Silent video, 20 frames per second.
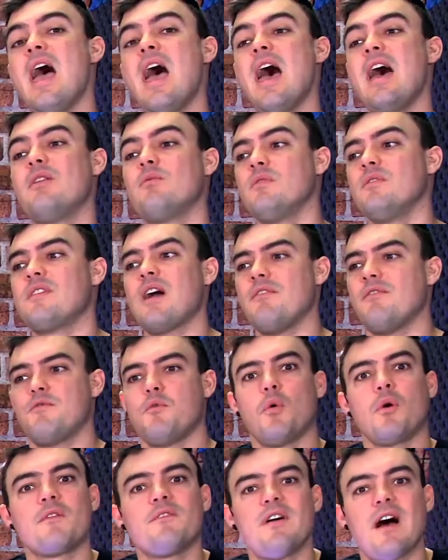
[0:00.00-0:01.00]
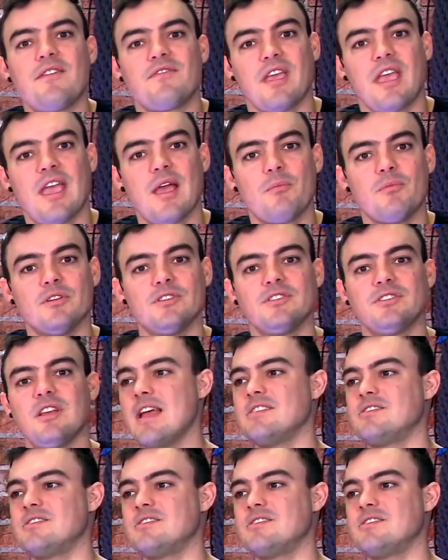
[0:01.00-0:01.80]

and we've got four or five cameras.